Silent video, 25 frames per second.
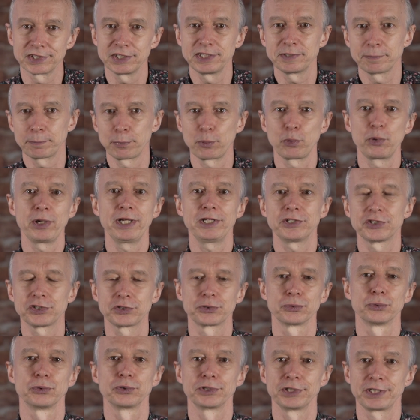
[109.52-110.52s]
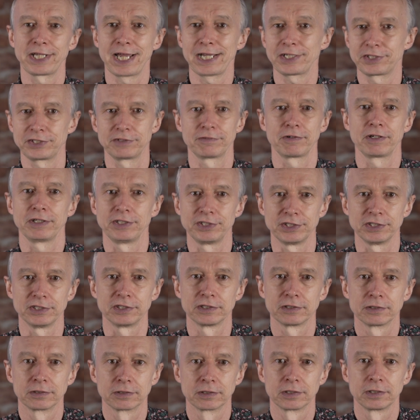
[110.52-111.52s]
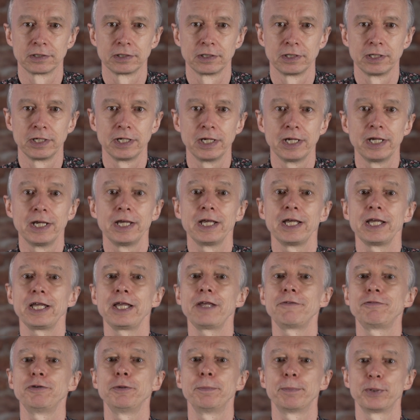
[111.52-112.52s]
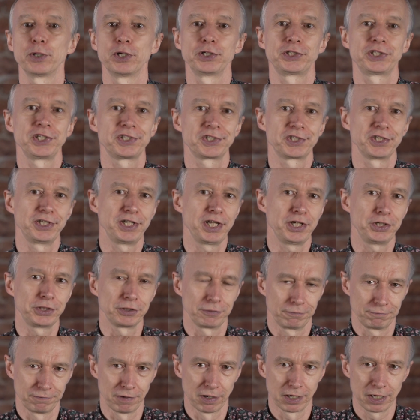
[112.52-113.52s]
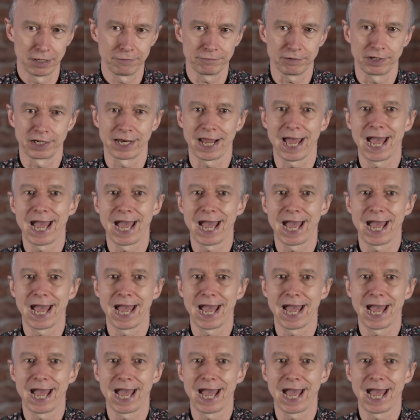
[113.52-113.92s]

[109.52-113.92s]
is pre-installed and activated. If you purchase the Ninja V and